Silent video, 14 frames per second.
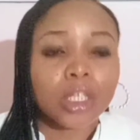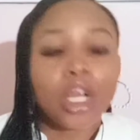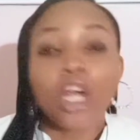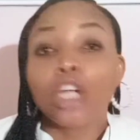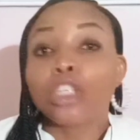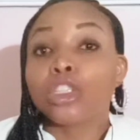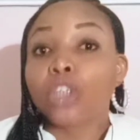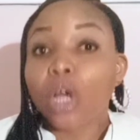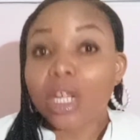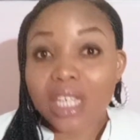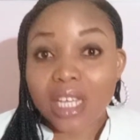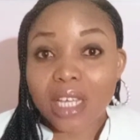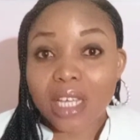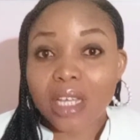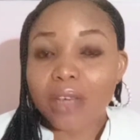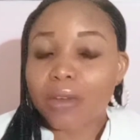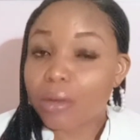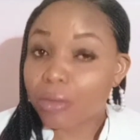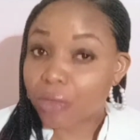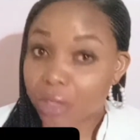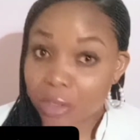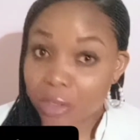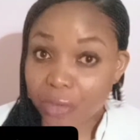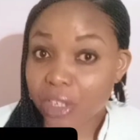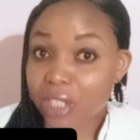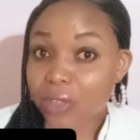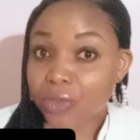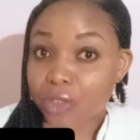Thirdly, for the first
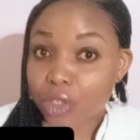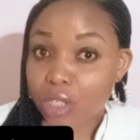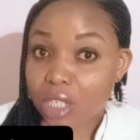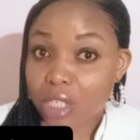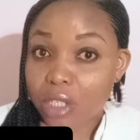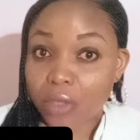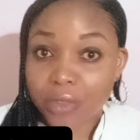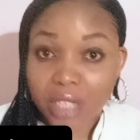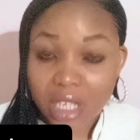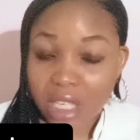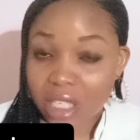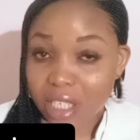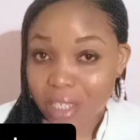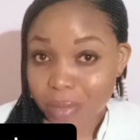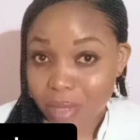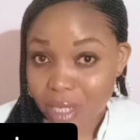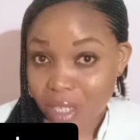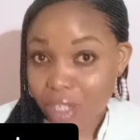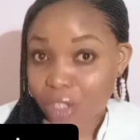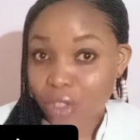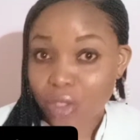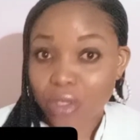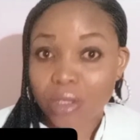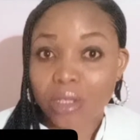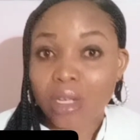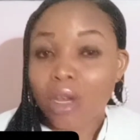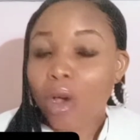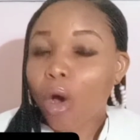few days of taking this medication,
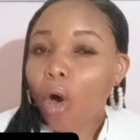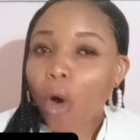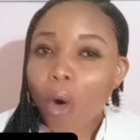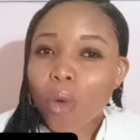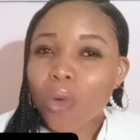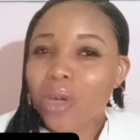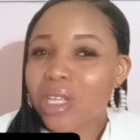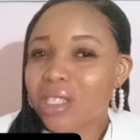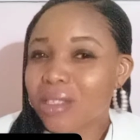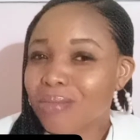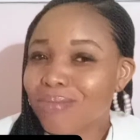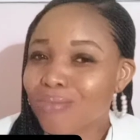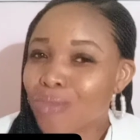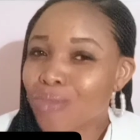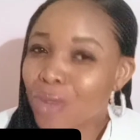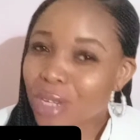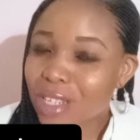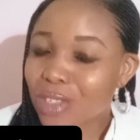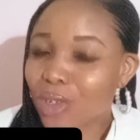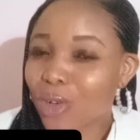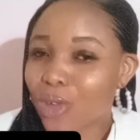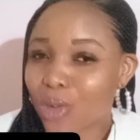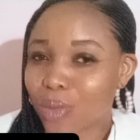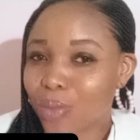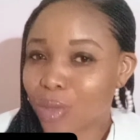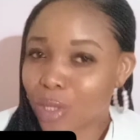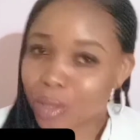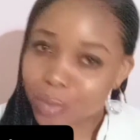always monitor your
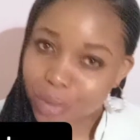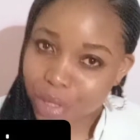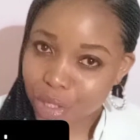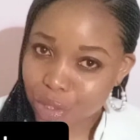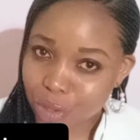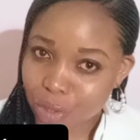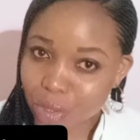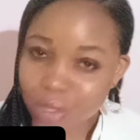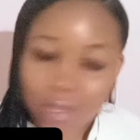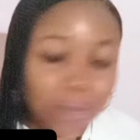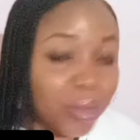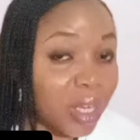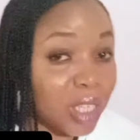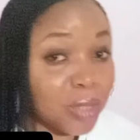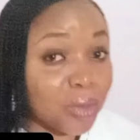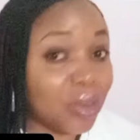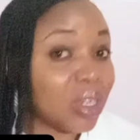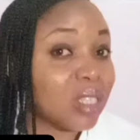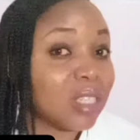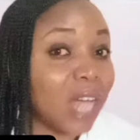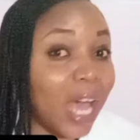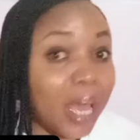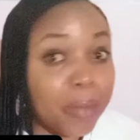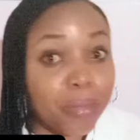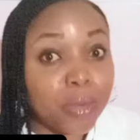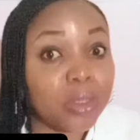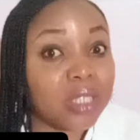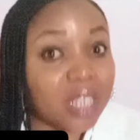blood pressure. You may experience
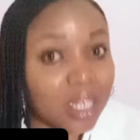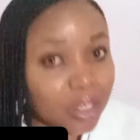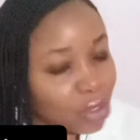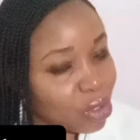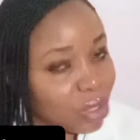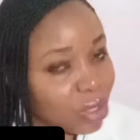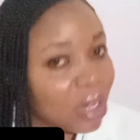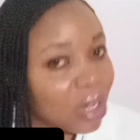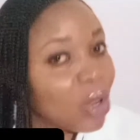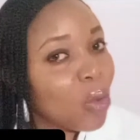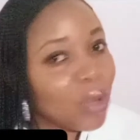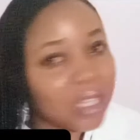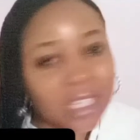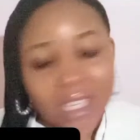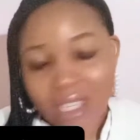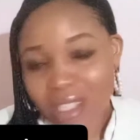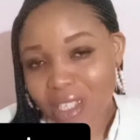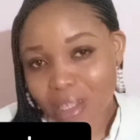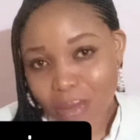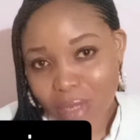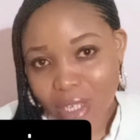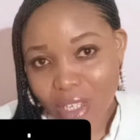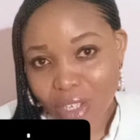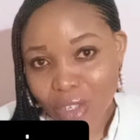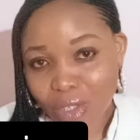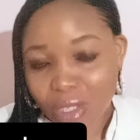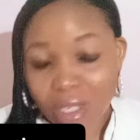hypotension when taking this medication.